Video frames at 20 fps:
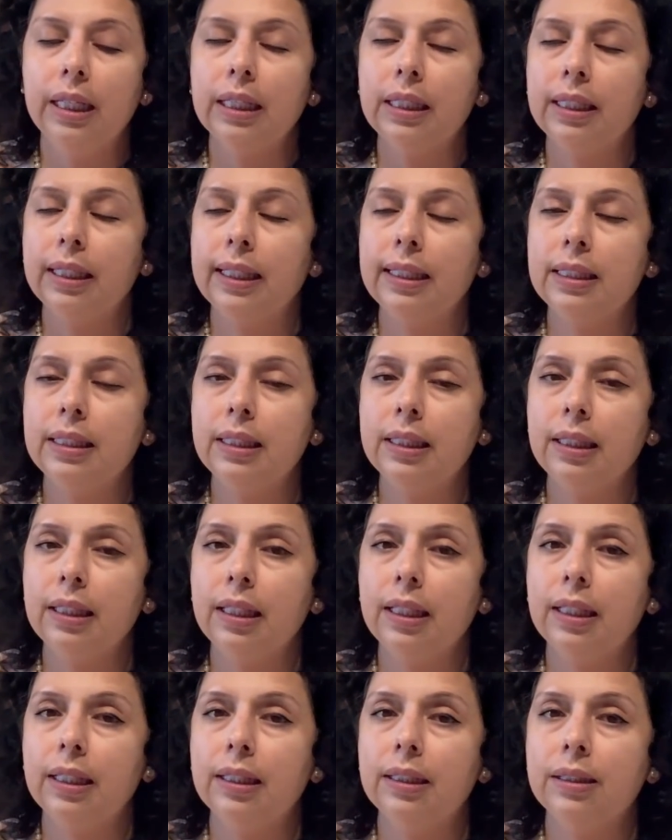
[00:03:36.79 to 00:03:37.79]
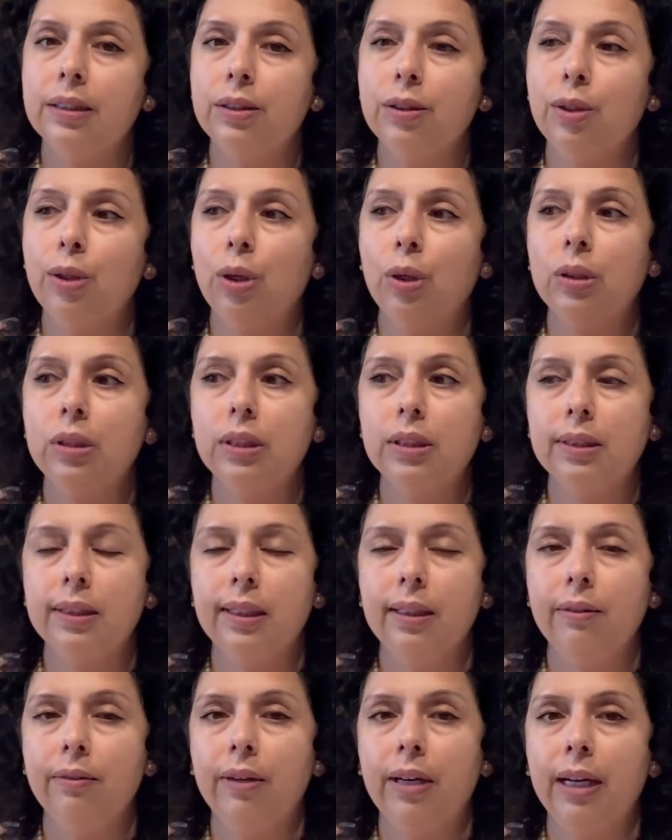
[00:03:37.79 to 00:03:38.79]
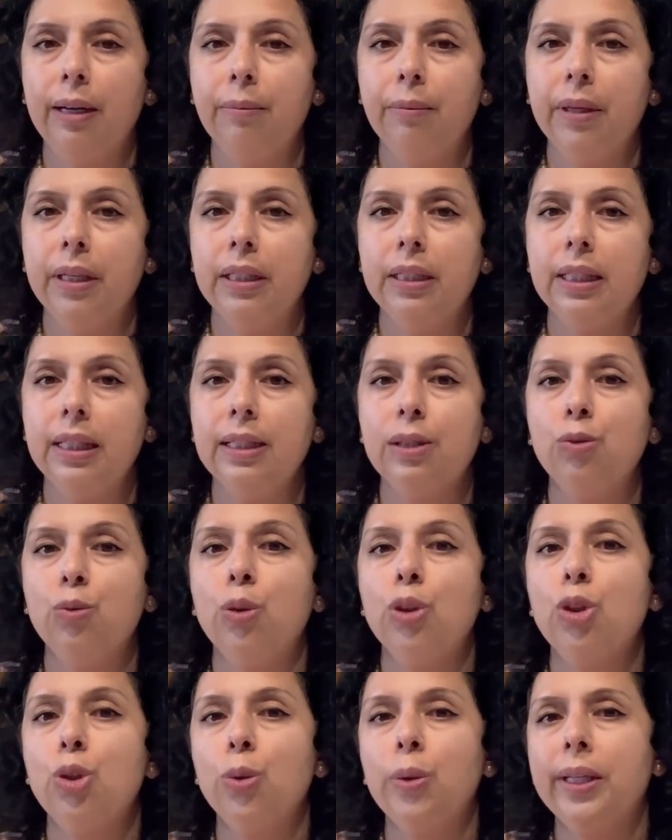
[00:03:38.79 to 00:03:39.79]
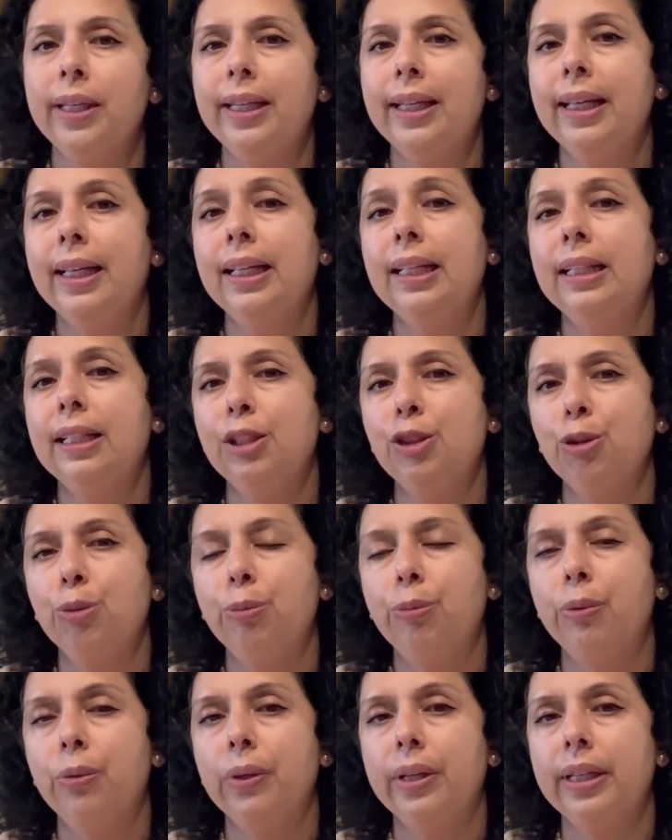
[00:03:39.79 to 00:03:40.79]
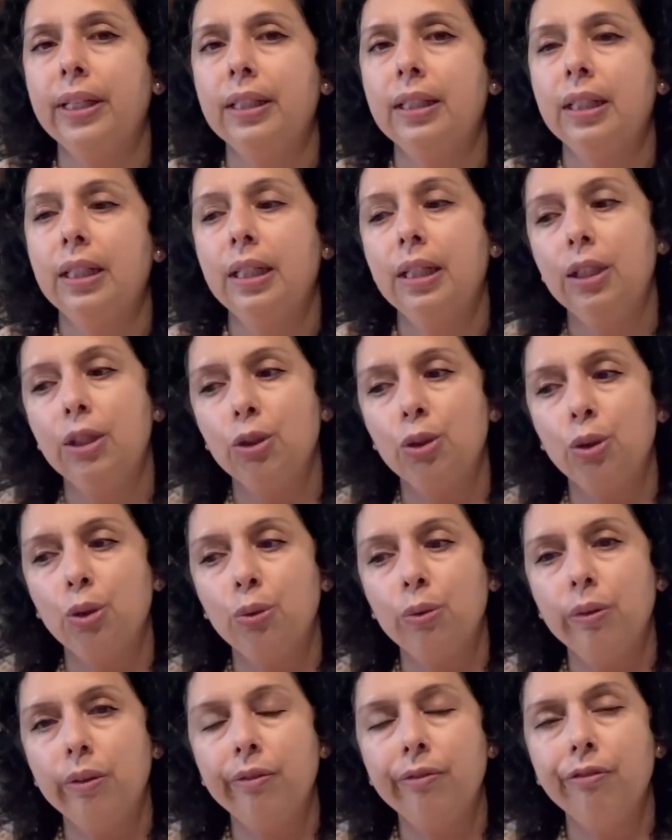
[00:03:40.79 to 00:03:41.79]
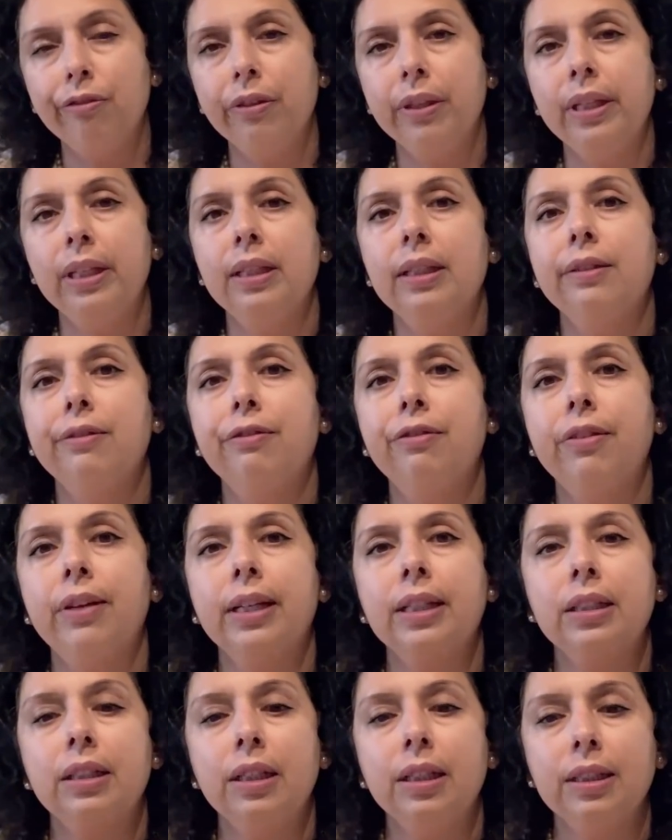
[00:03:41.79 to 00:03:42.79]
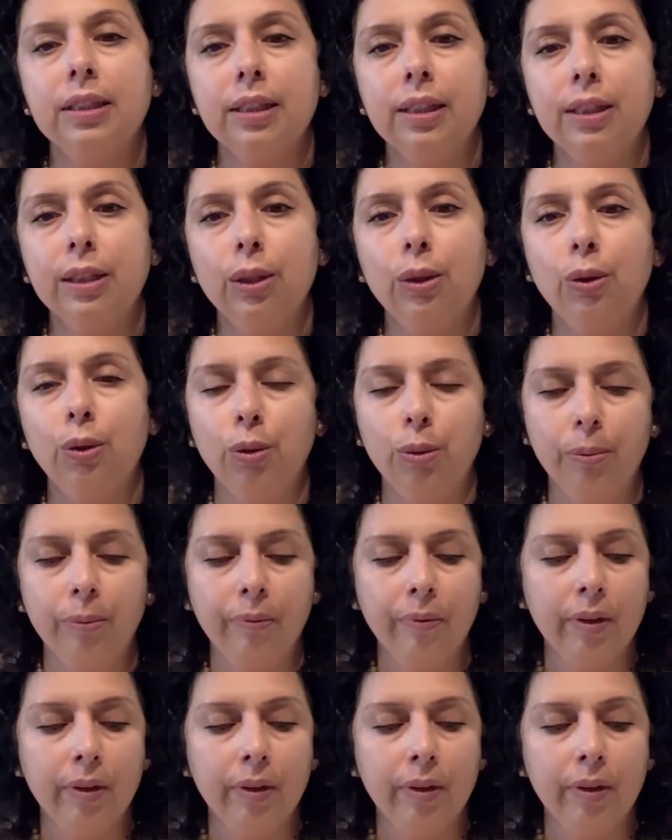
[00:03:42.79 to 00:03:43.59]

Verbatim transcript: Cleansing is not just the environment, it's what you inhale and you breathe. So you will feel the freshness in the home.